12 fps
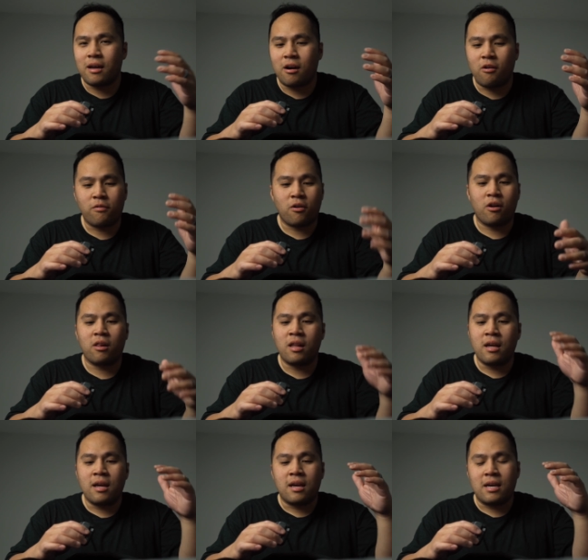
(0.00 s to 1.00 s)
overall,
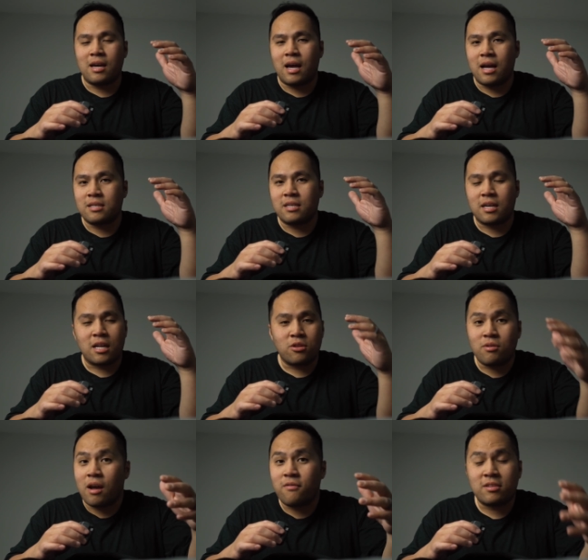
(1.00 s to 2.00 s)
it can
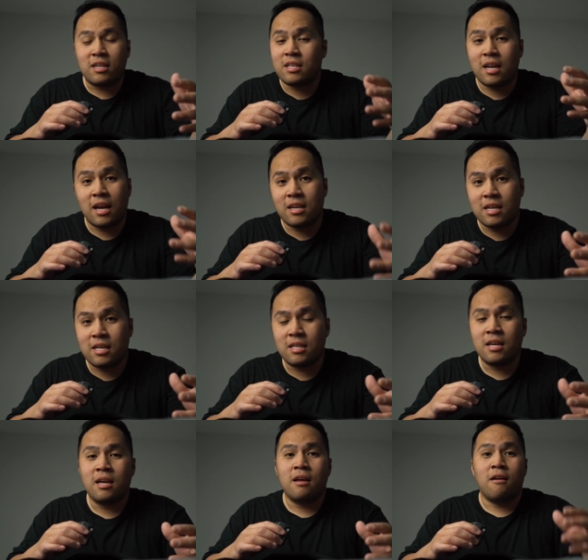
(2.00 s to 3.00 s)
do everything that I
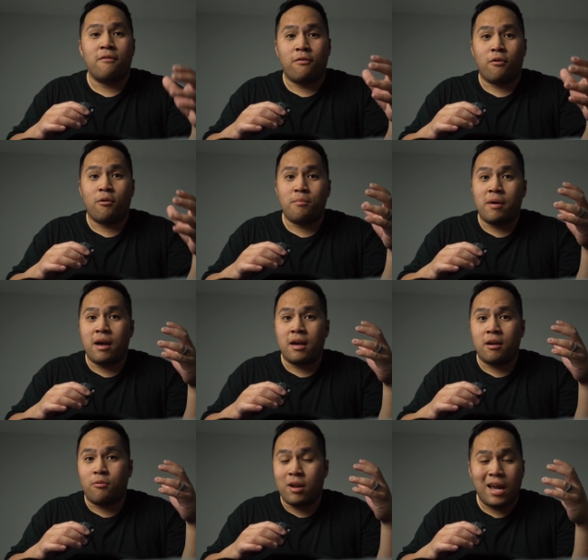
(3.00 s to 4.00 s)
need for
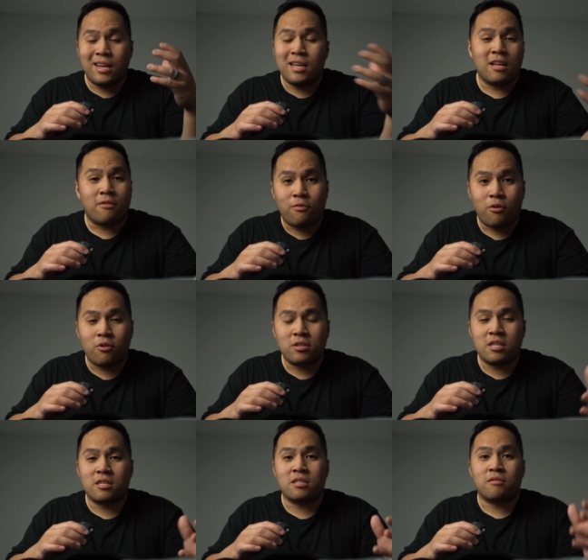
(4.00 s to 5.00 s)
what I need it for,
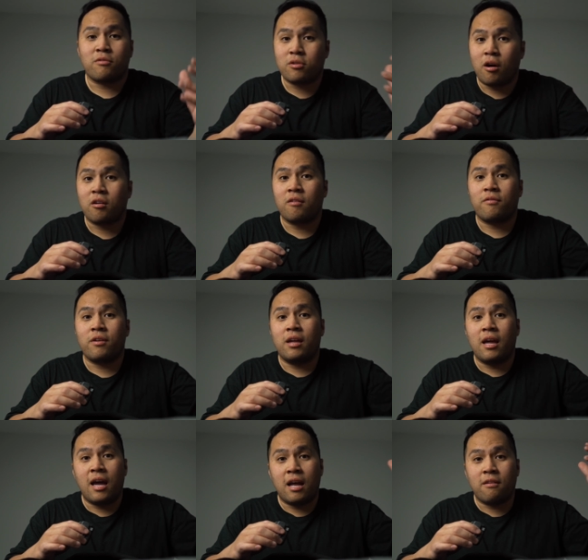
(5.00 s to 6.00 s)
such as
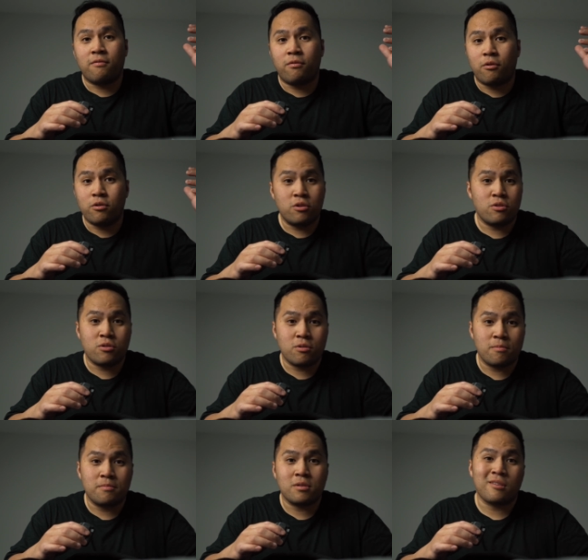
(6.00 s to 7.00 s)
photography and for
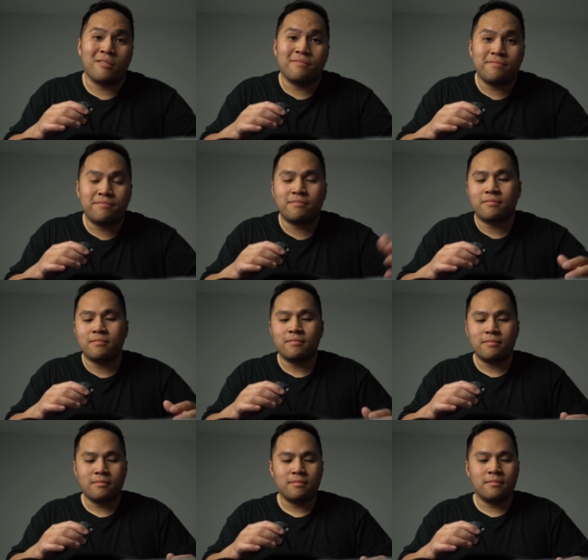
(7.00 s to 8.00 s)
YouTube. So
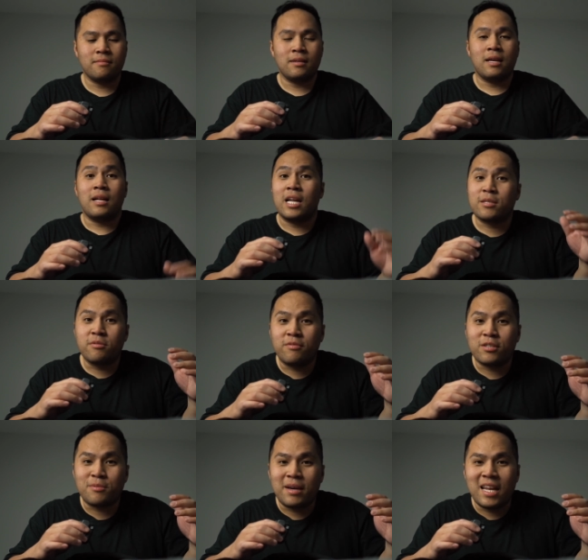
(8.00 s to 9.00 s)
let's move on to my